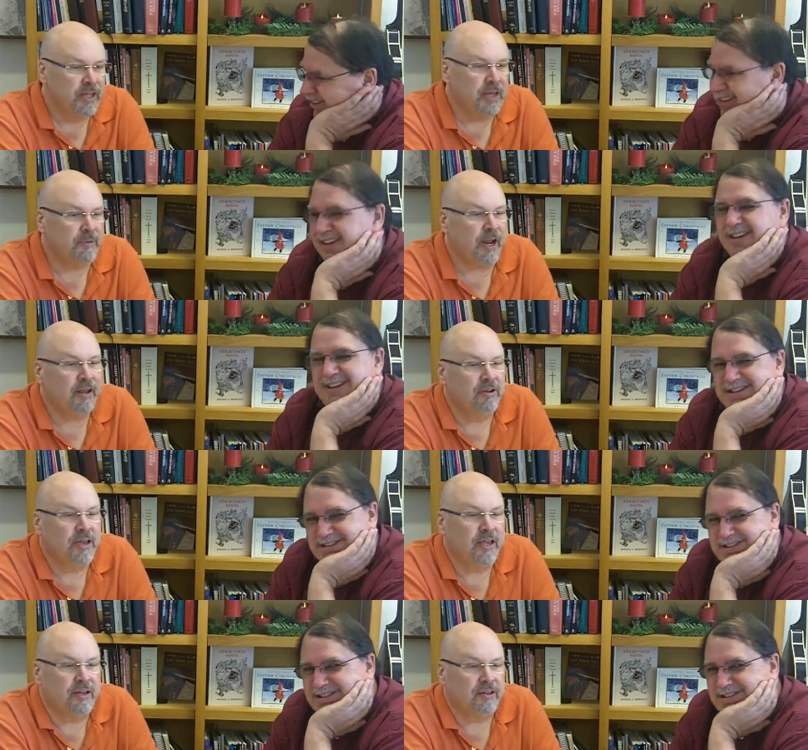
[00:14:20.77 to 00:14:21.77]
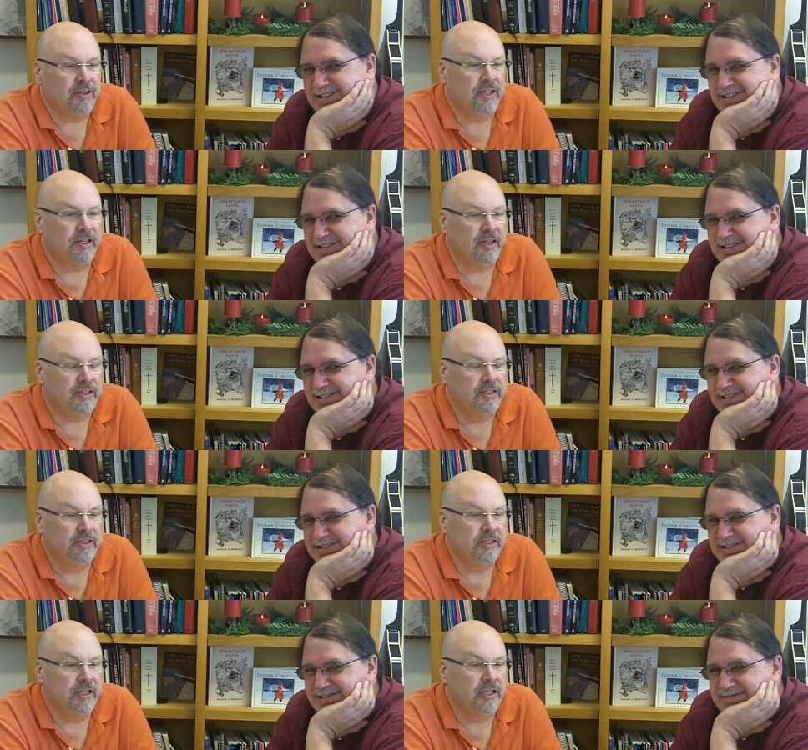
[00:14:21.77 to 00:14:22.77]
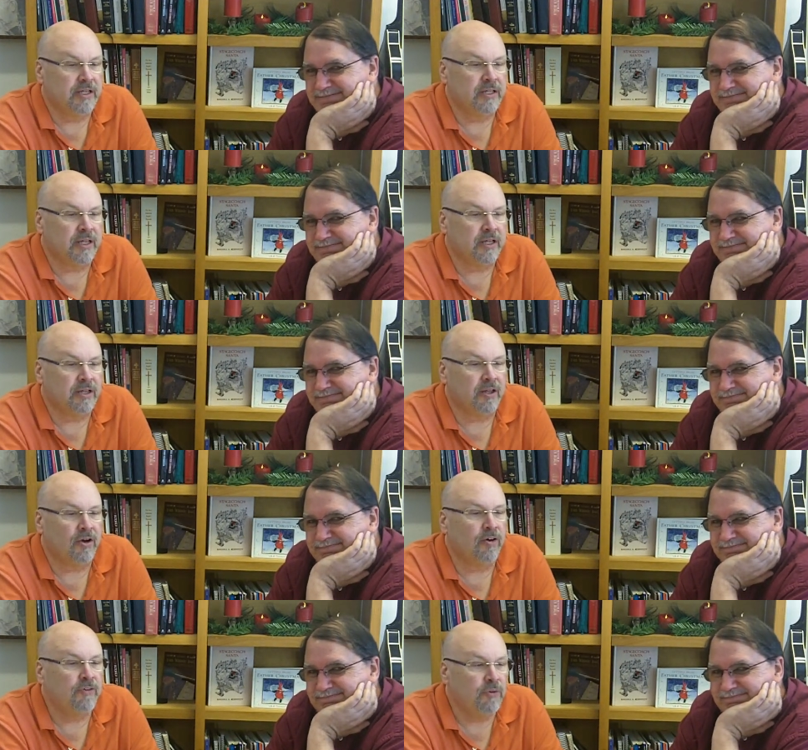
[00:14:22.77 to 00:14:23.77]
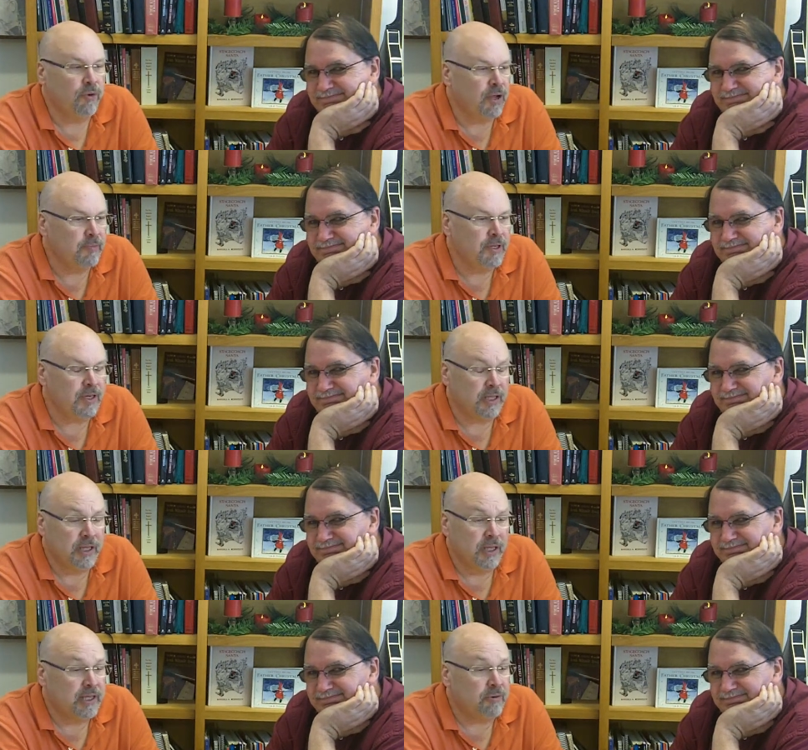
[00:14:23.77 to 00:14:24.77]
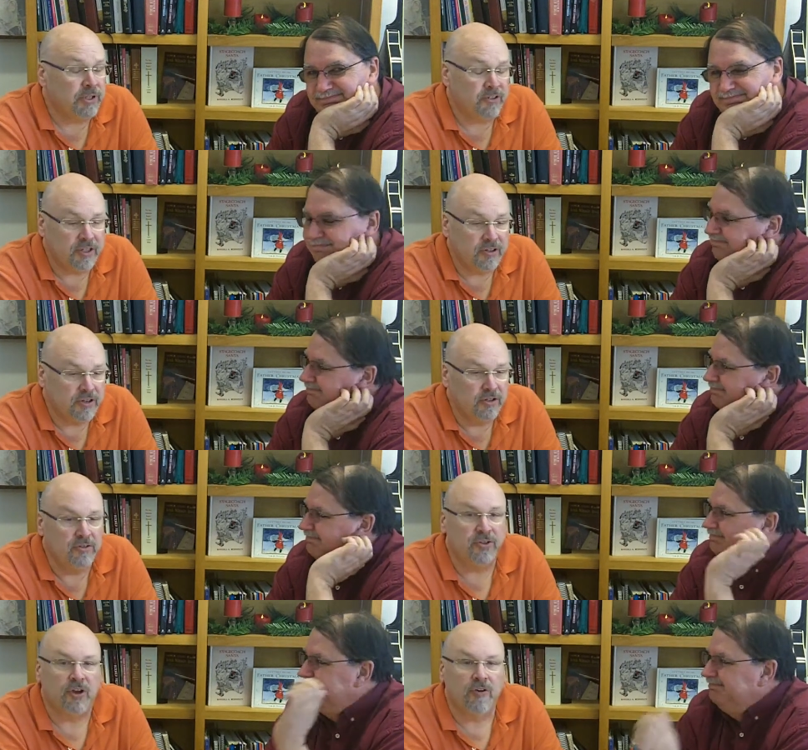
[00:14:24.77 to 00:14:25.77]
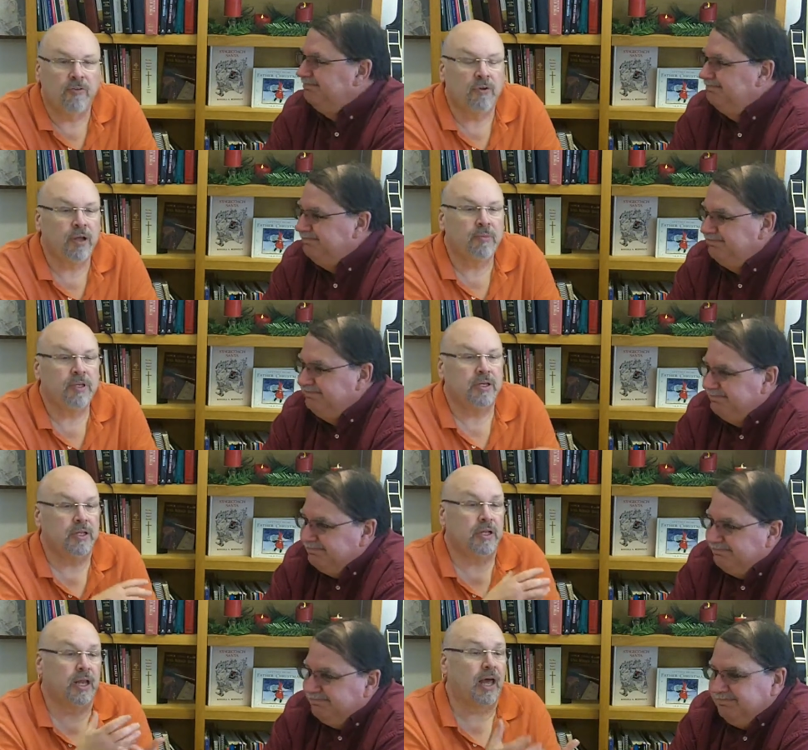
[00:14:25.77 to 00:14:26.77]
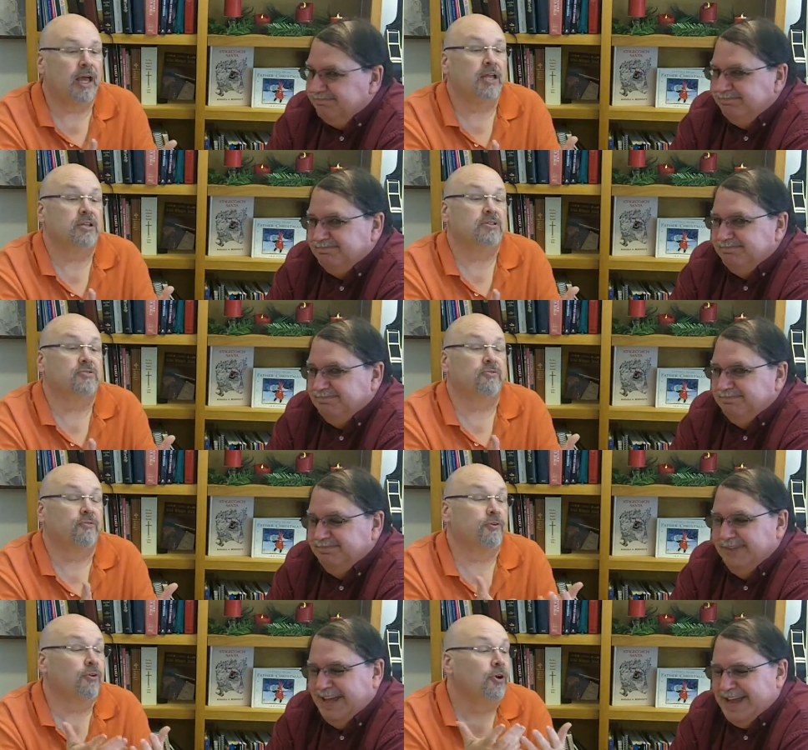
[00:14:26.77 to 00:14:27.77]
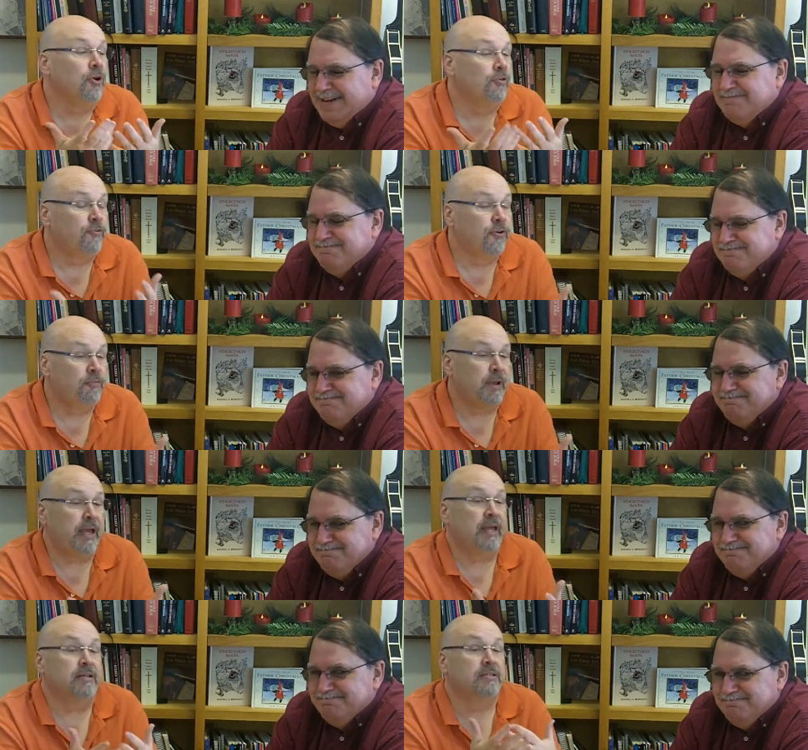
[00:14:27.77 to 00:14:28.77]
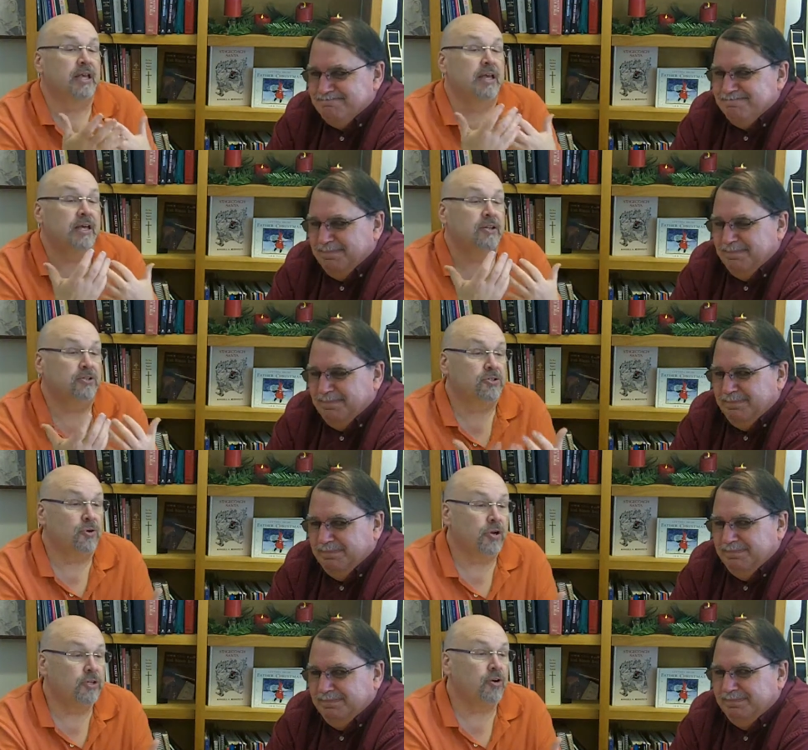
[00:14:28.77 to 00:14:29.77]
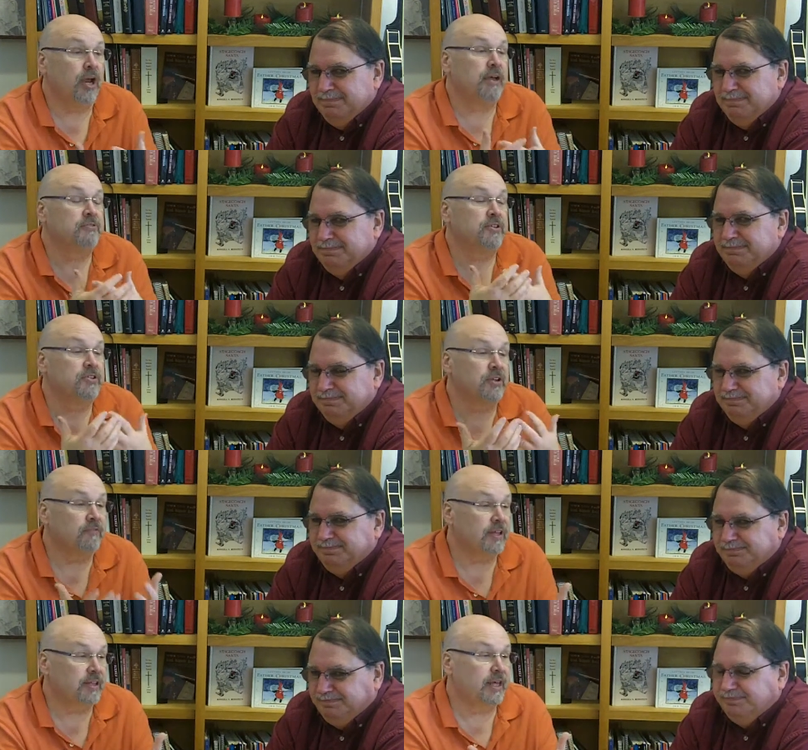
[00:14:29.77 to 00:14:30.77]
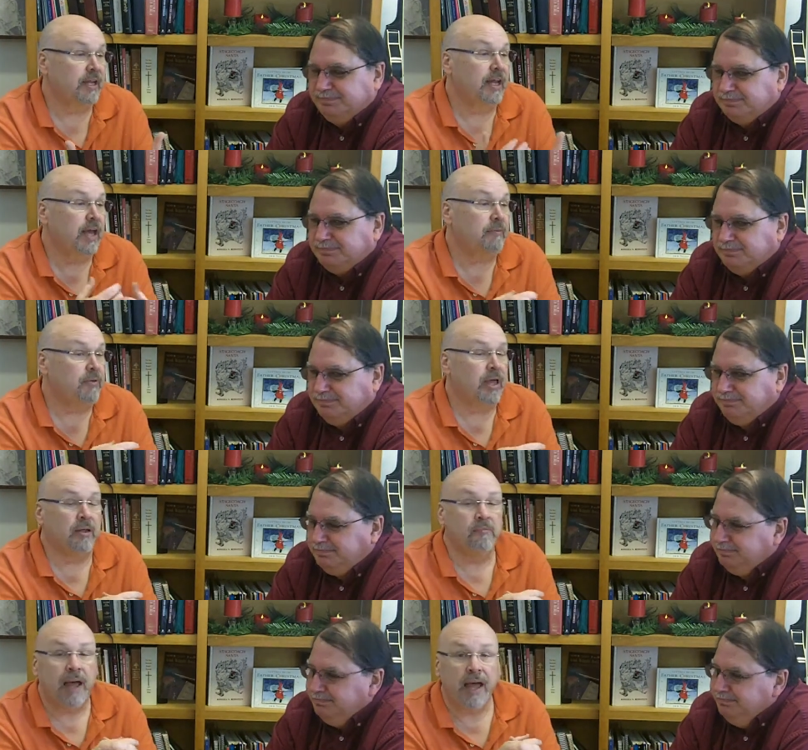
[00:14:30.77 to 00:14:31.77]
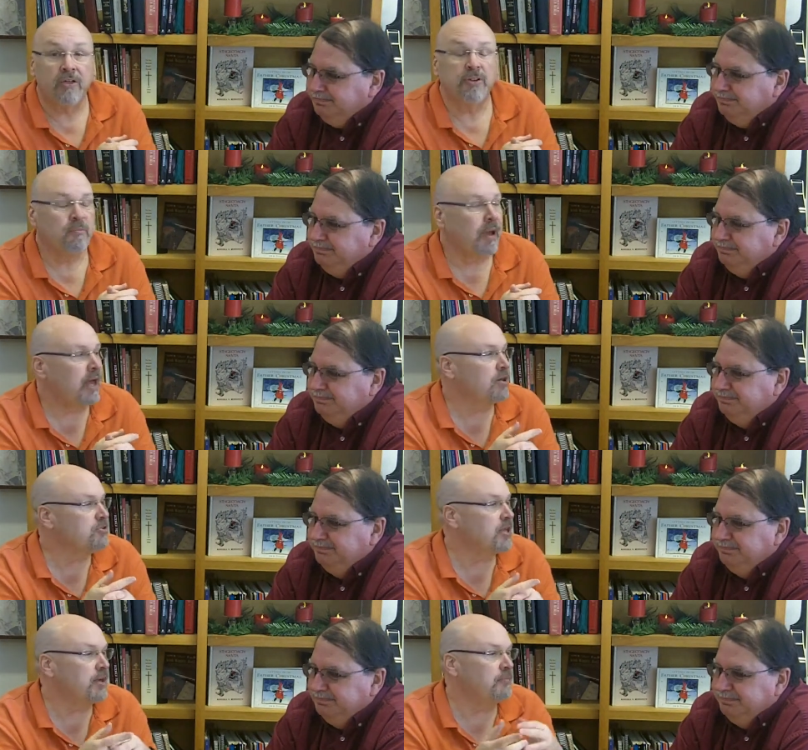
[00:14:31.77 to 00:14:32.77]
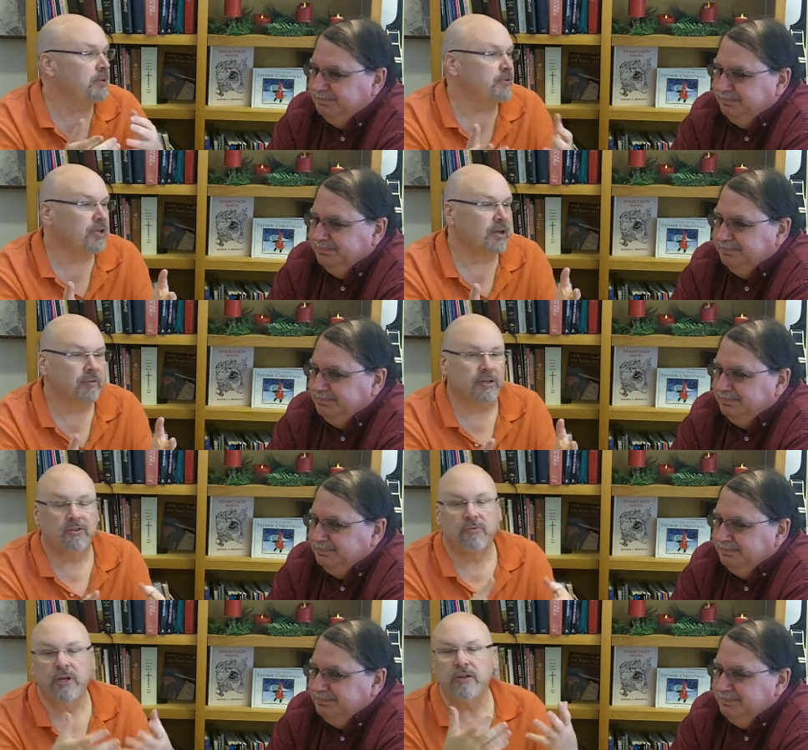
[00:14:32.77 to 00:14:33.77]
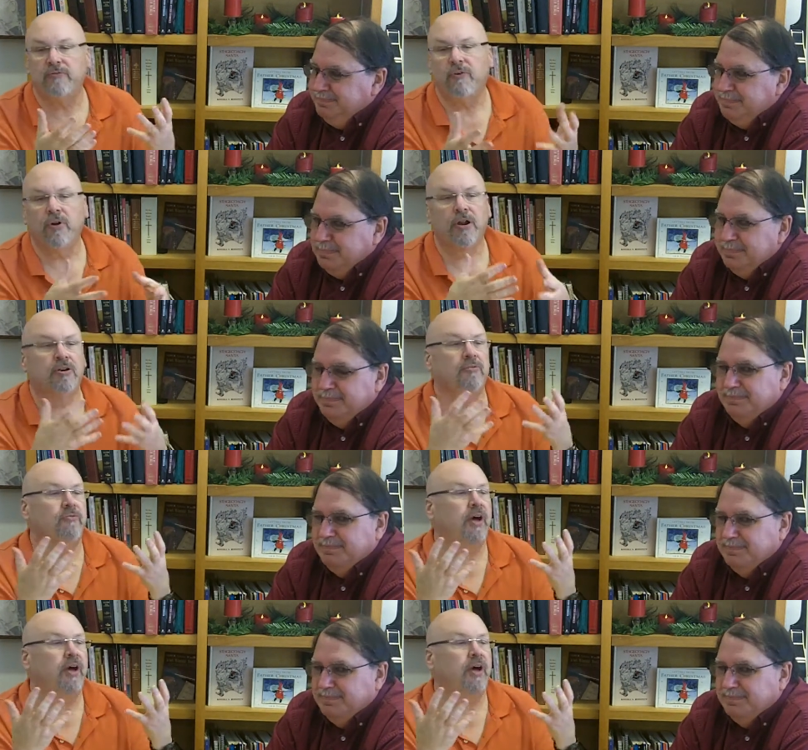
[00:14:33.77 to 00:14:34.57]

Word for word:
Speaker 1: Yeah, but I look at the the overwhelming yeah, we see in the news the overwhelming lines for yeah. food banks and toy drives and stuff like that, and, and miles and miles, and people talking about three, hundred